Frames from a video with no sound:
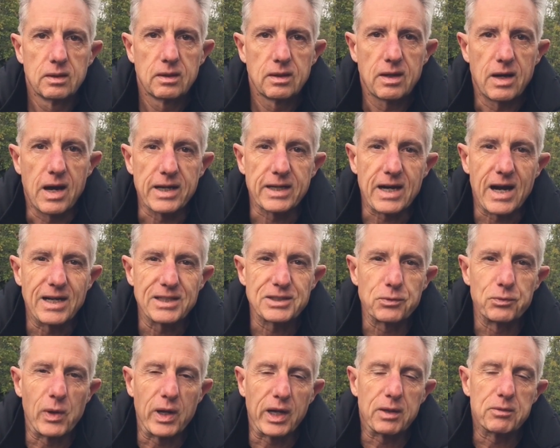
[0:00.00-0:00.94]
Hi guys,
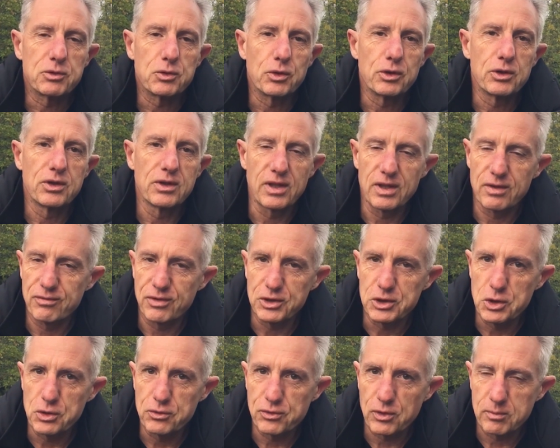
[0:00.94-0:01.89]
and welcome to another
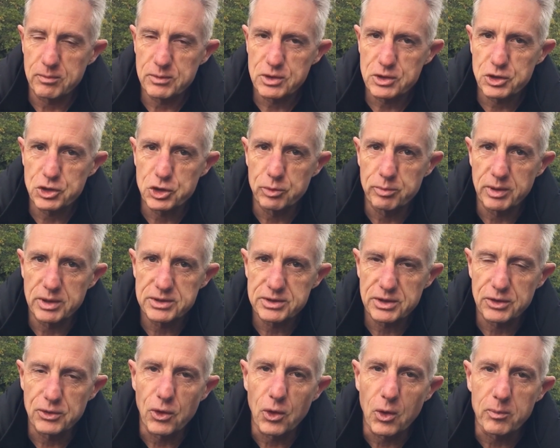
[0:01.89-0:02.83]
video from Stupid is the
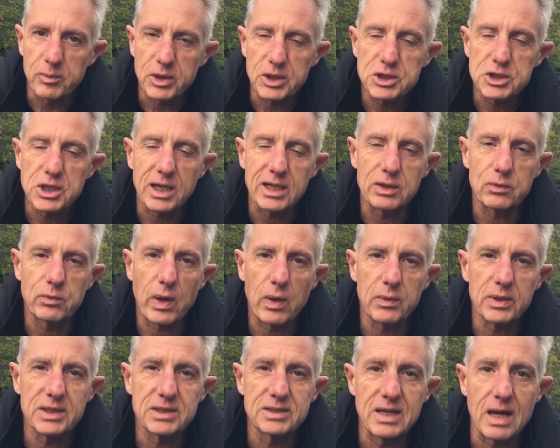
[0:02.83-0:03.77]
Norm, the channel where
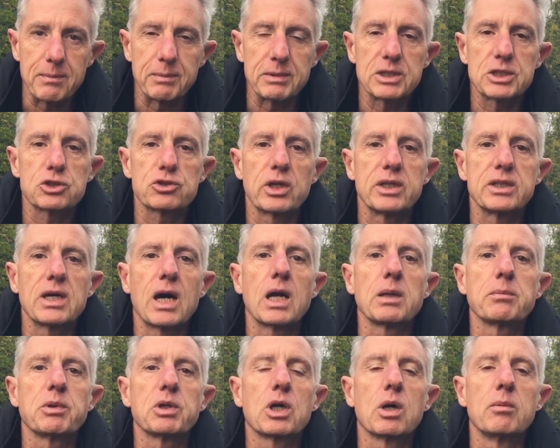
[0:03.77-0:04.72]
we demonstrate how to
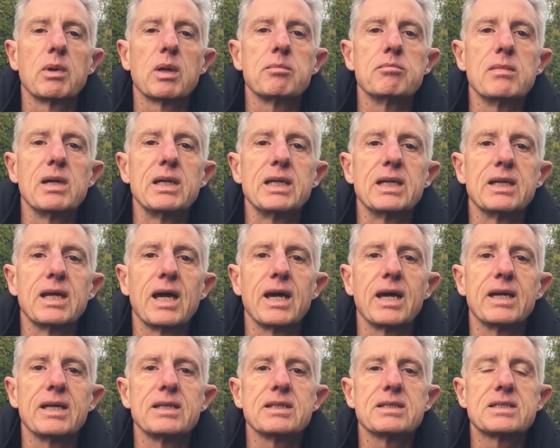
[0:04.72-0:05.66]
become a millionaire
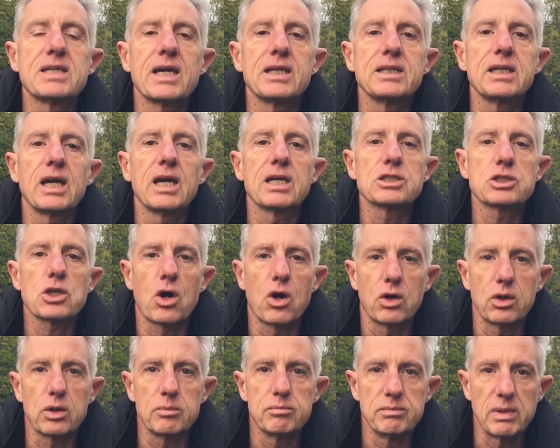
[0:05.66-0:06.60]
in 10 years
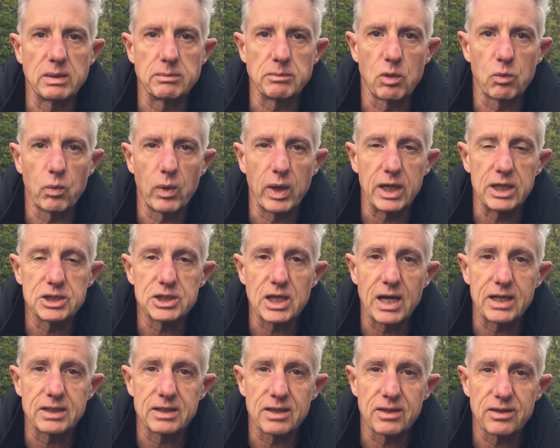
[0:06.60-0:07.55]
on minimum wage.
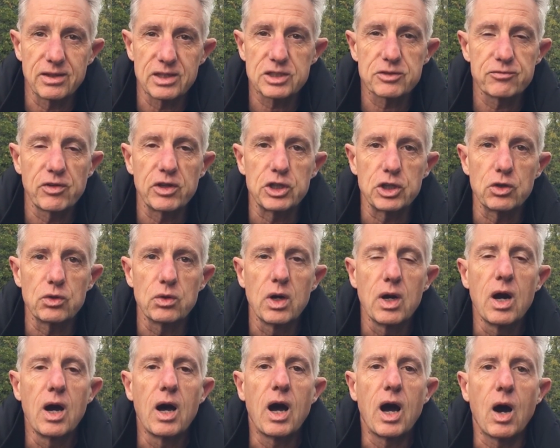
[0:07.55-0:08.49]
And in this video
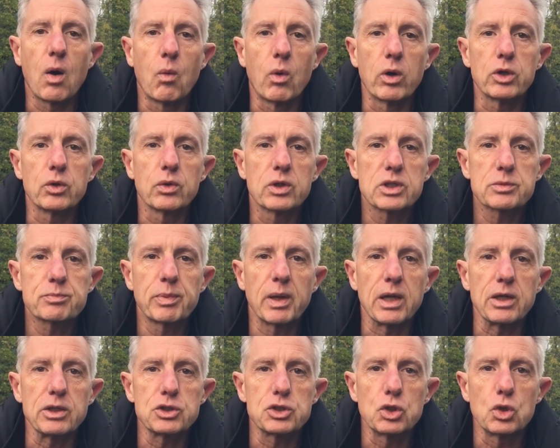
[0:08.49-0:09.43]
I want to
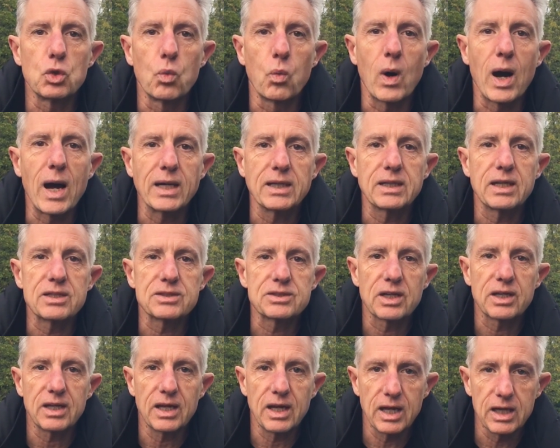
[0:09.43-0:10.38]
explain to you why it is
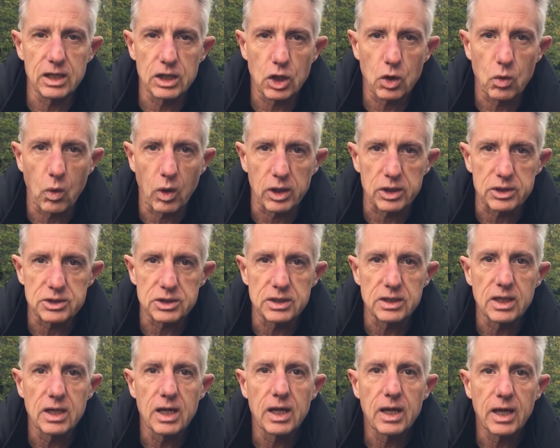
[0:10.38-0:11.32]
that inequality
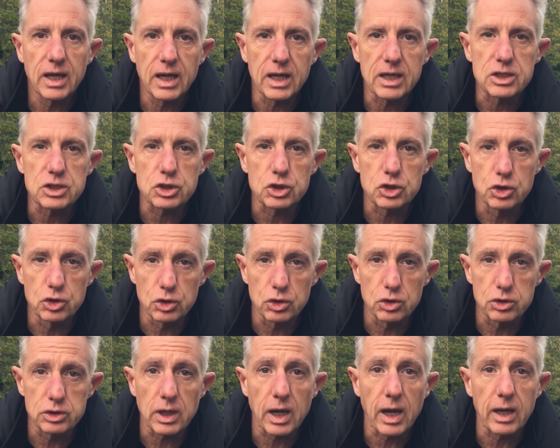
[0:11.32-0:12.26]
is
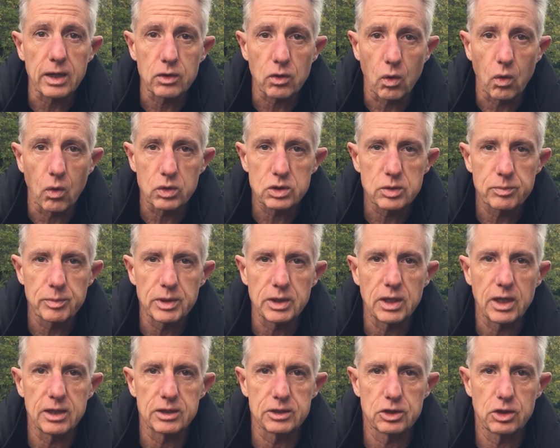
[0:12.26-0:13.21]
good and ought to be
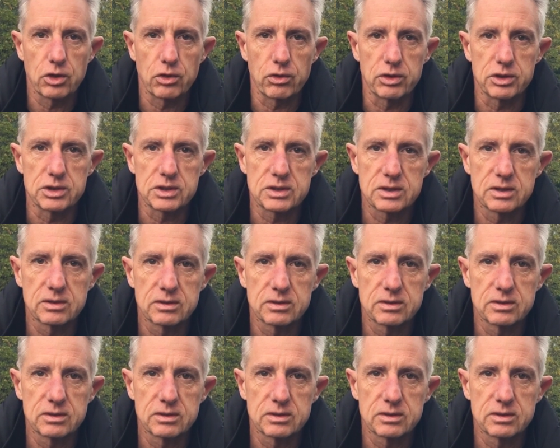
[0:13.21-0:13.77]
encouraged.